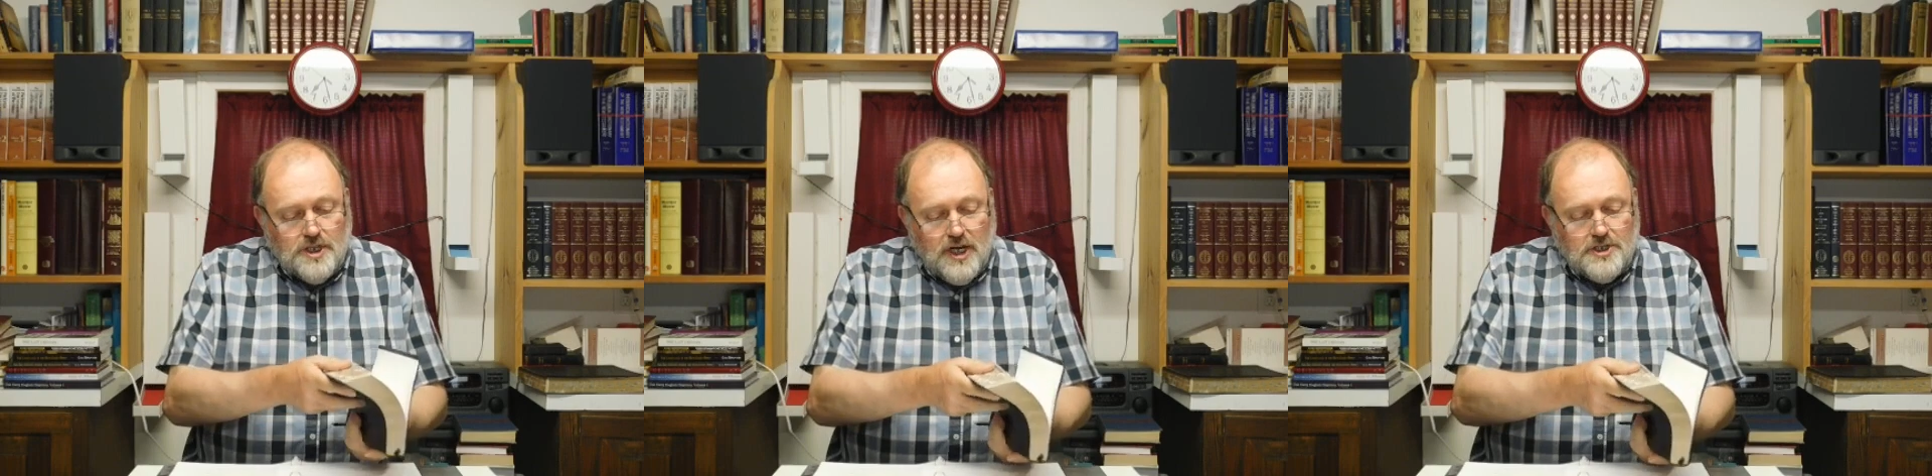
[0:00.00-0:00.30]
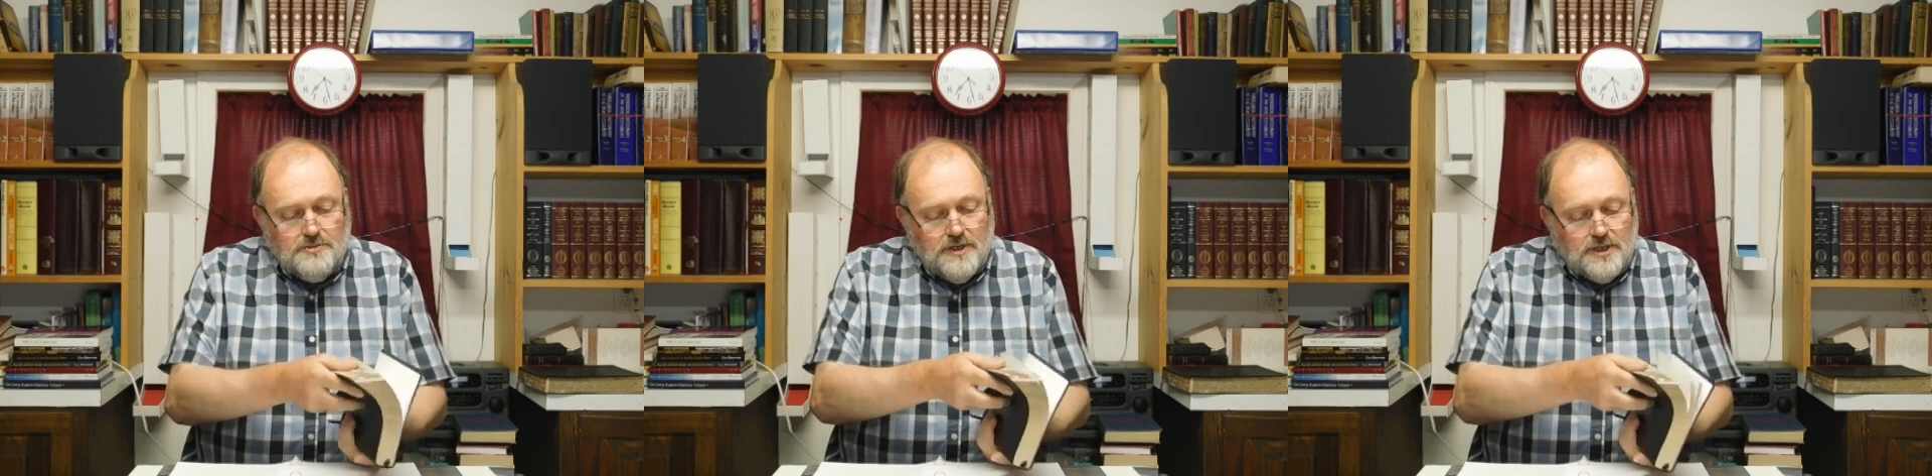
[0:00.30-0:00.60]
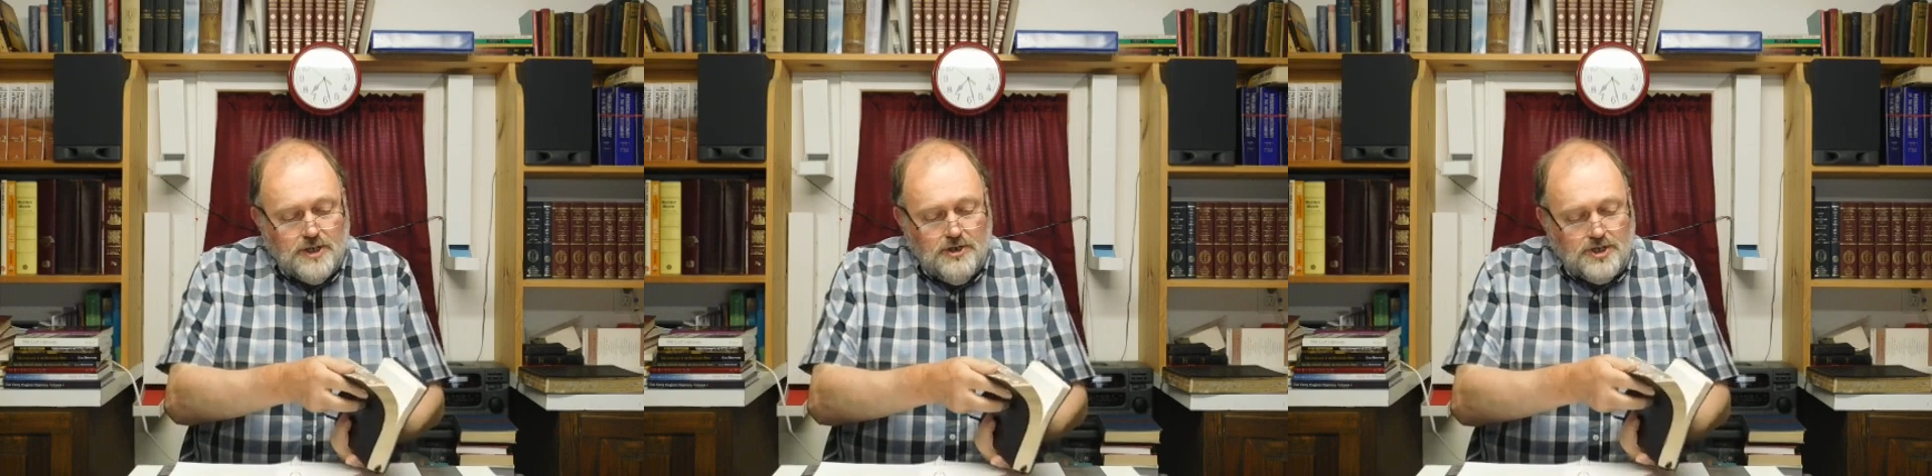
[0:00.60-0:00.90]
Testament, the
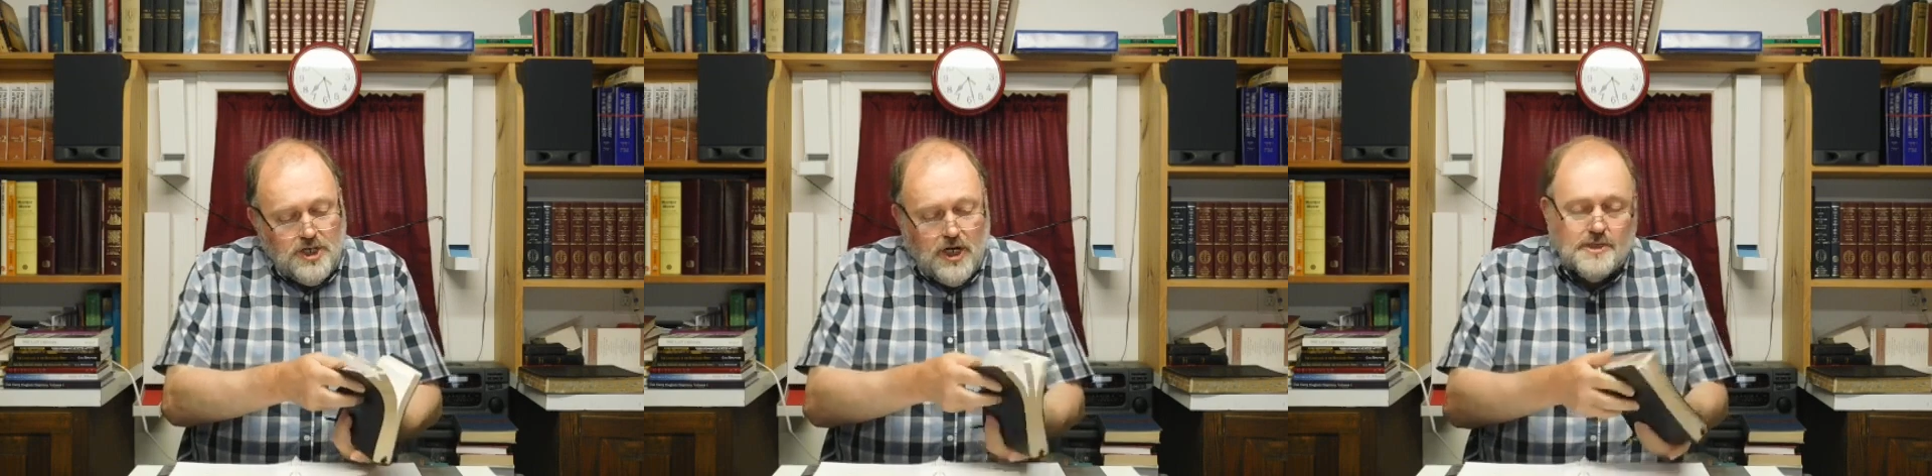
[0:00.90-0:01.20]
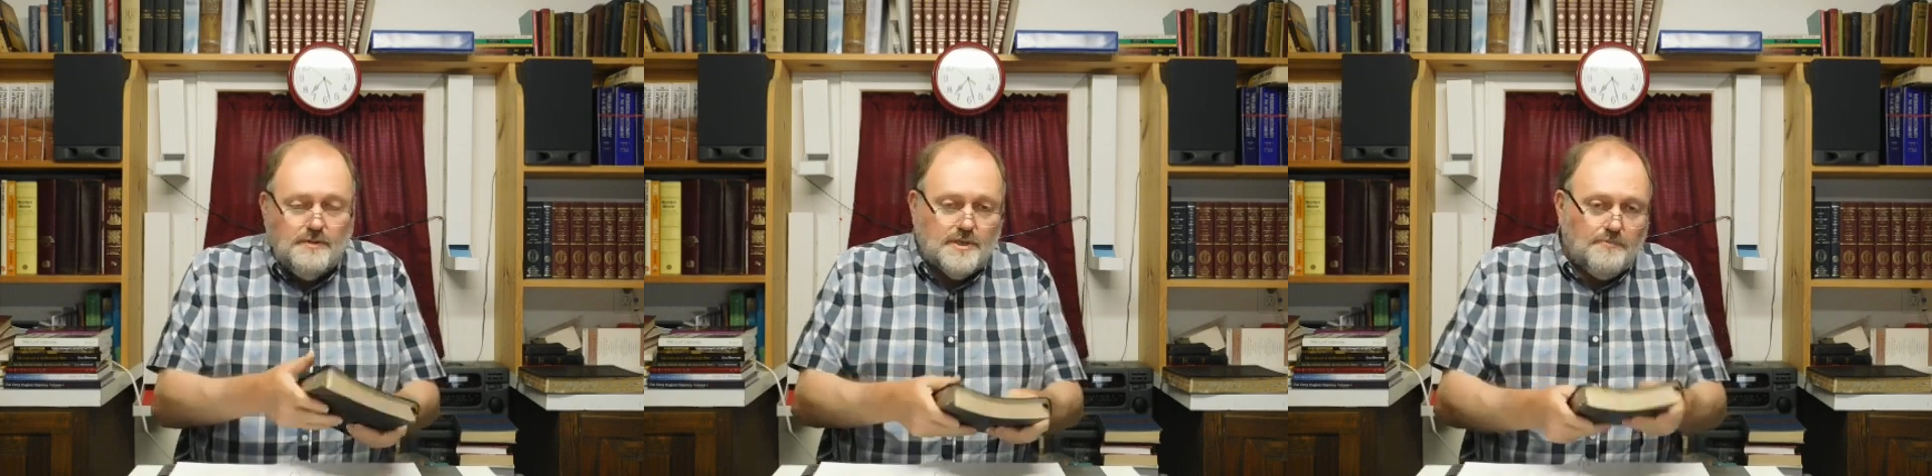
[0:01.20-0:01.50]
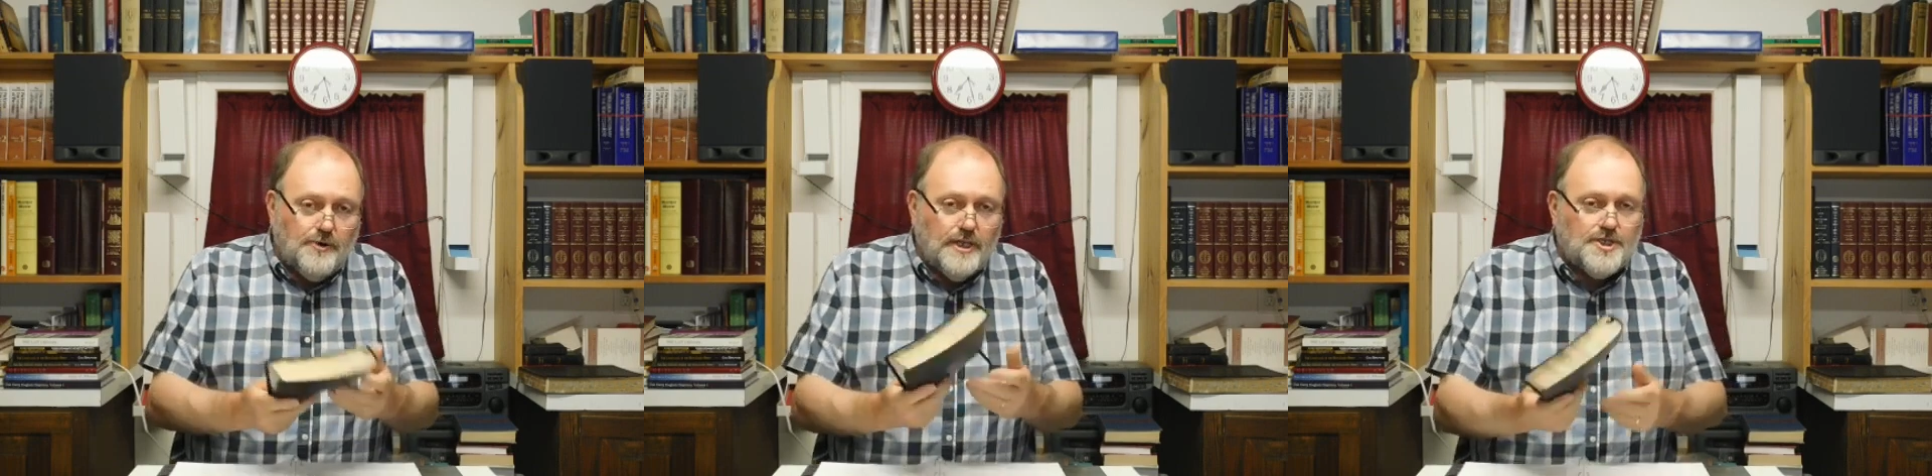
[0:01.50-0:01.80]
New Testament, to
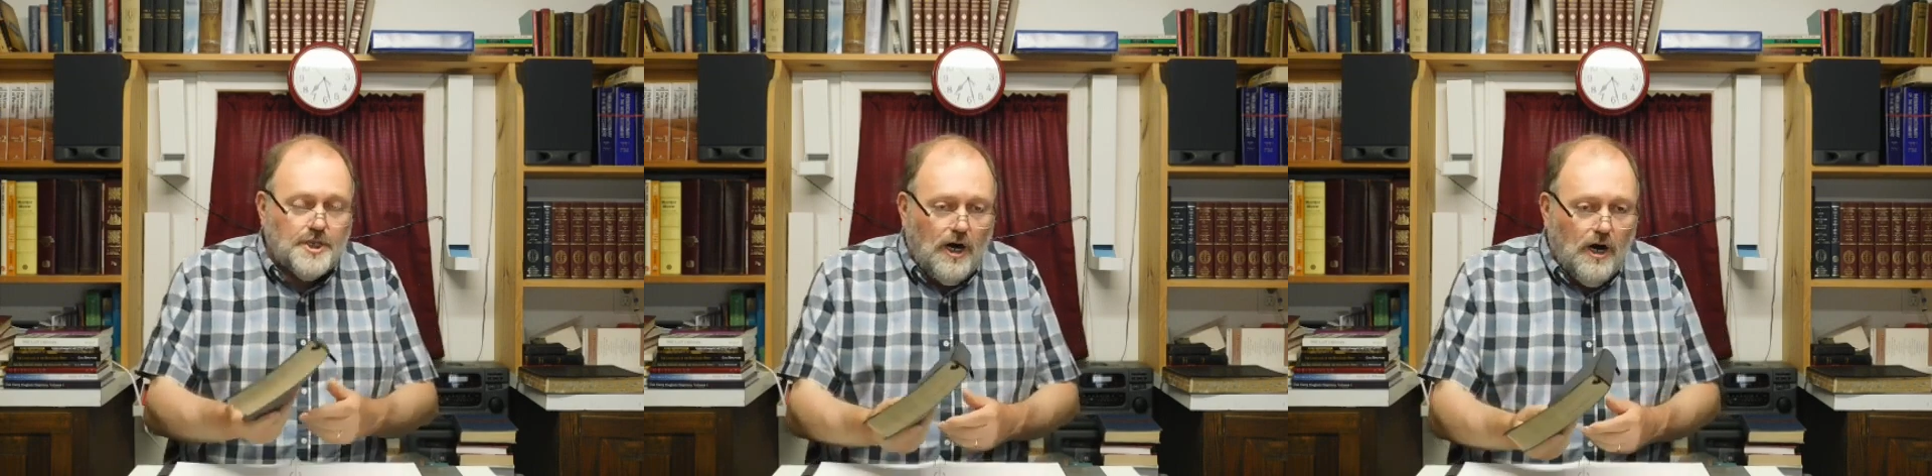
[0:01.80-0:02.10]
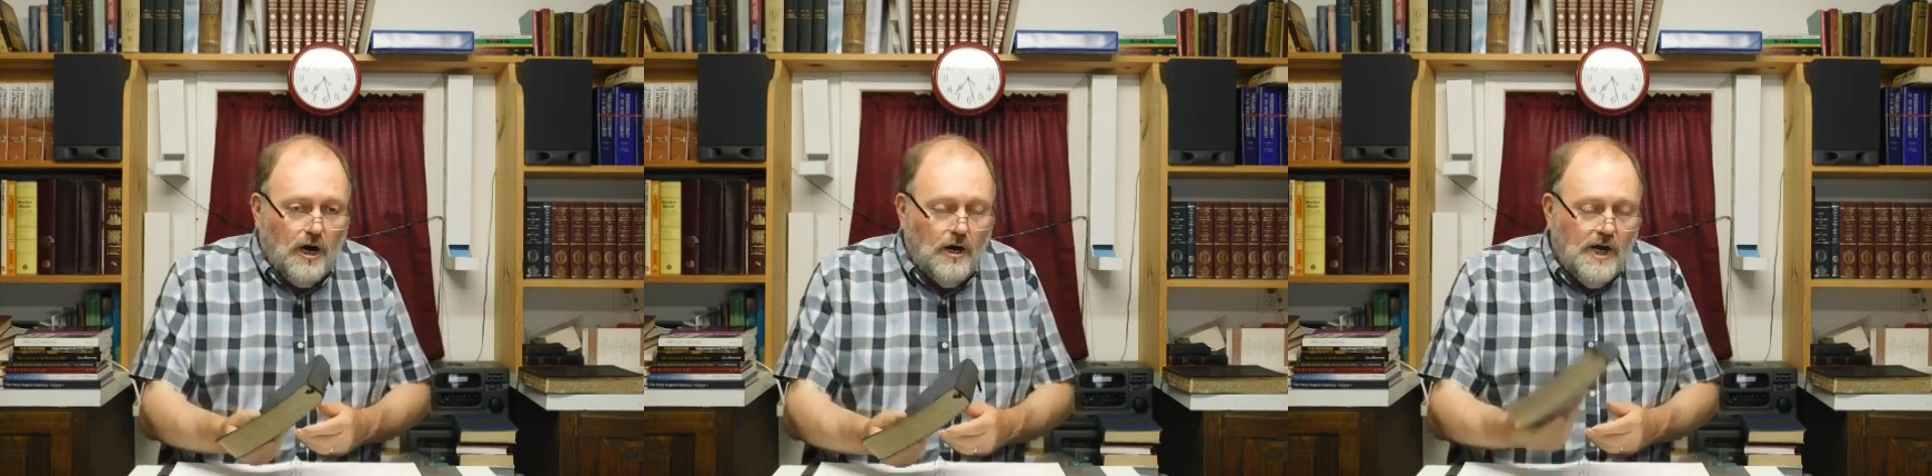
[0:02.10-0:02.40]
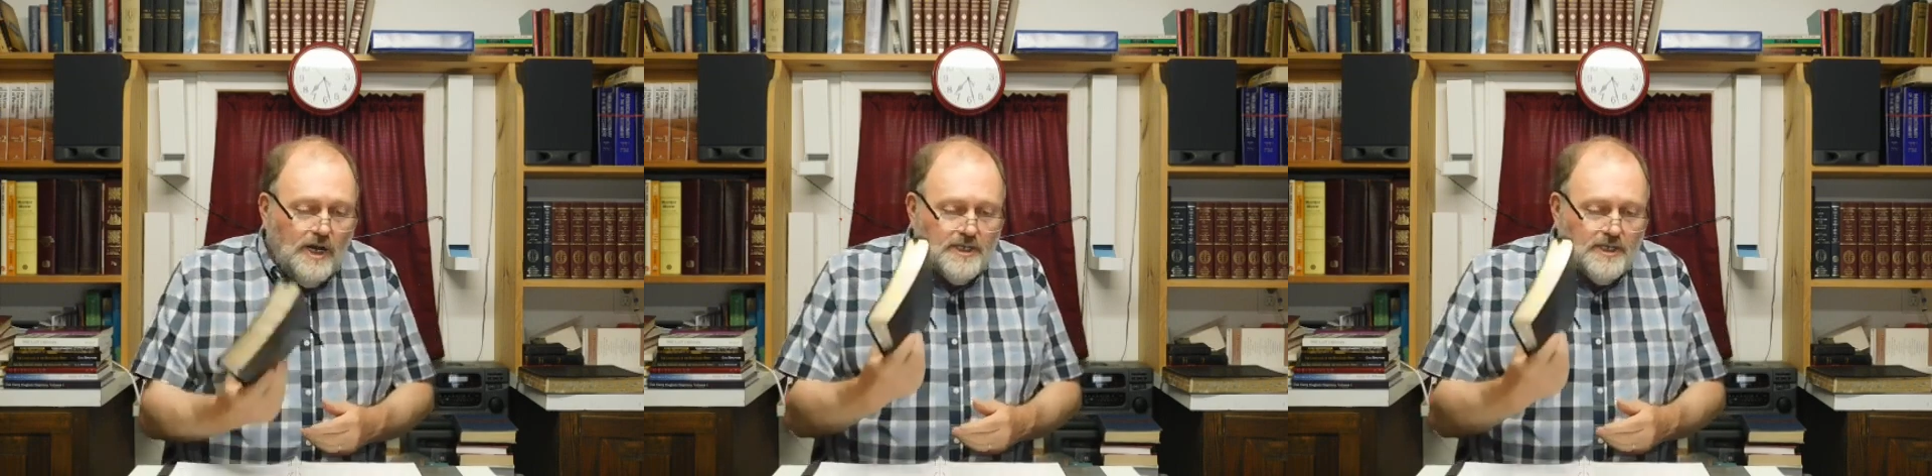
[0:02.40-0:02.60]
preach it all,